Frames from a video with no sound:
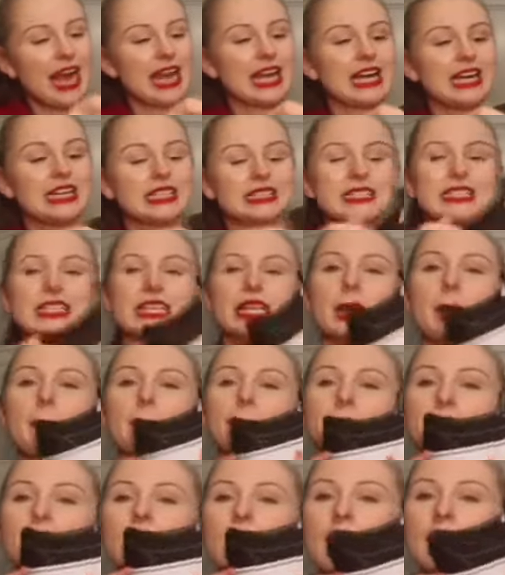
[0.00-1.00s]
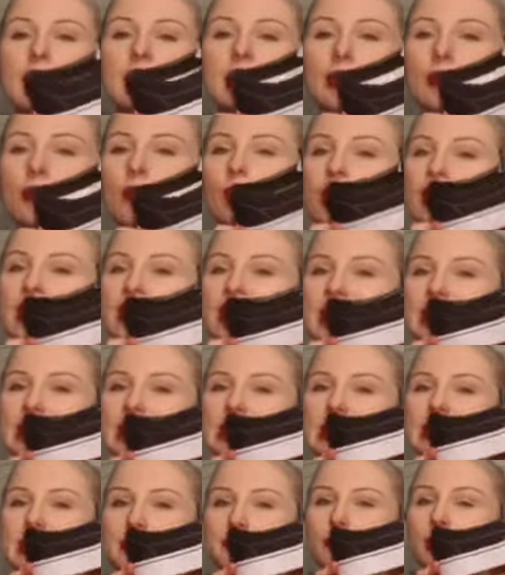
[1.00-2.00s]
I got the black and white
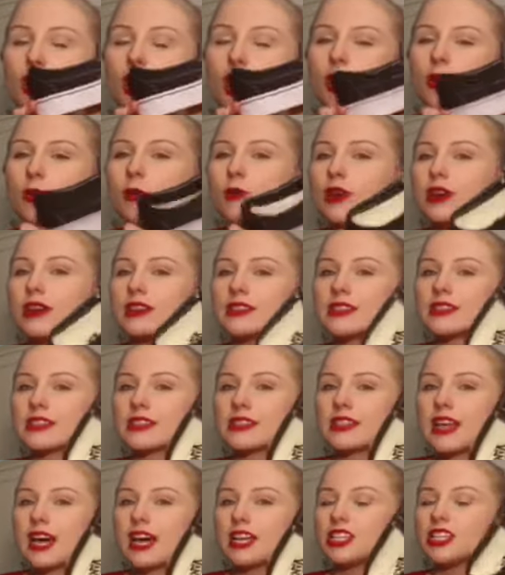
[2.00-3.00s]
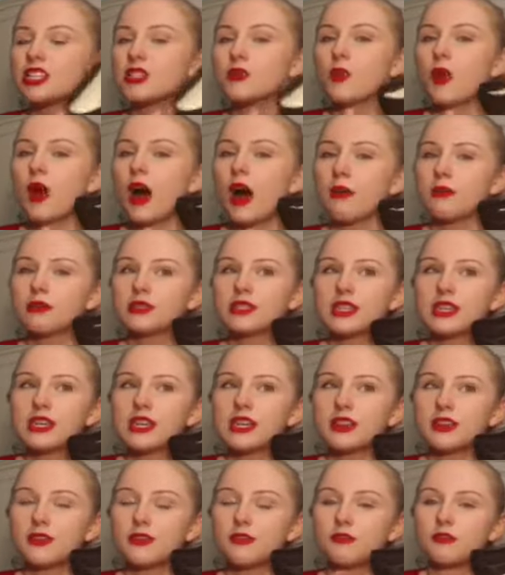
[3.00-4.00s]
slip-on ones. I just I was gonna
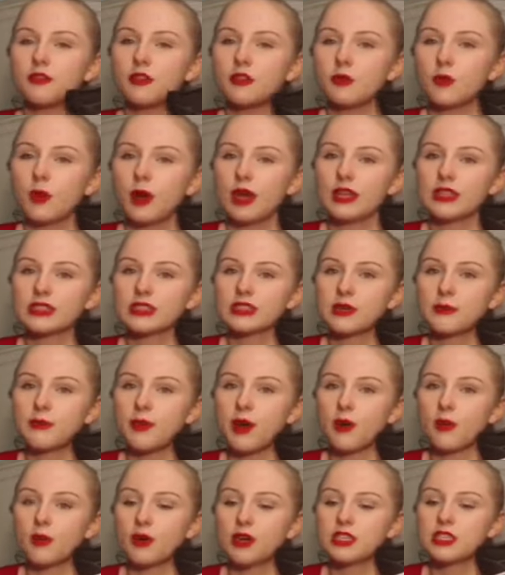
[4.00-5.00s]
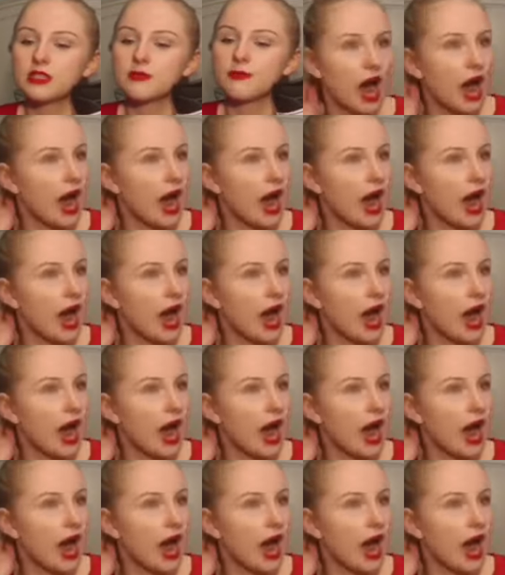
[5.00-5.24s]
get the full white slip-on ones.